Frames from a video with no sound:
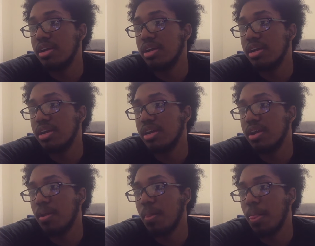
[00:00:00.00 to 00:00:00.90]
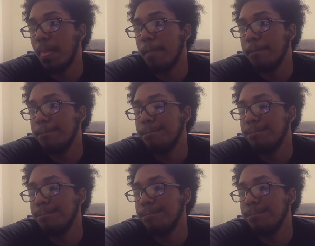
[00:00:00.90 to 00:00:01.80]

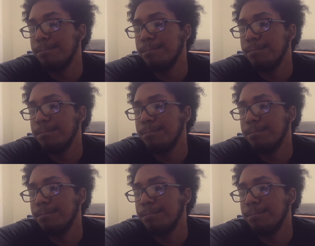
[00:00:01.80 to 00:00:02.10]
(no one is talking)